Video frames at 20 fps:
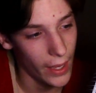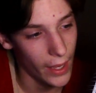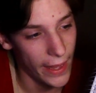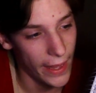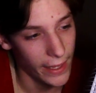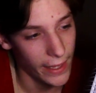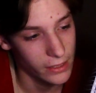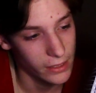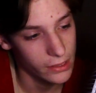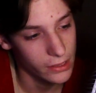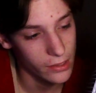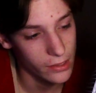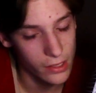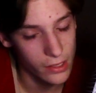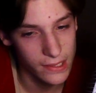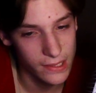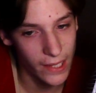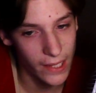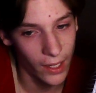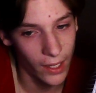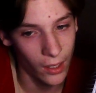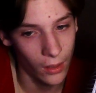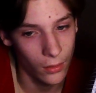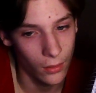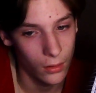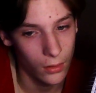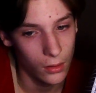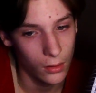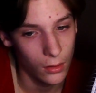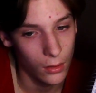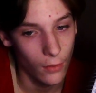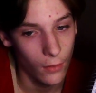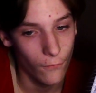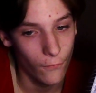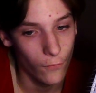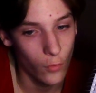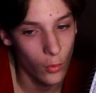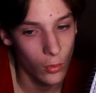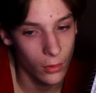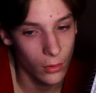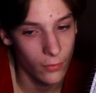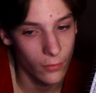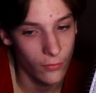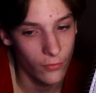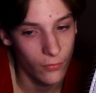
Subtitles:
x to the second for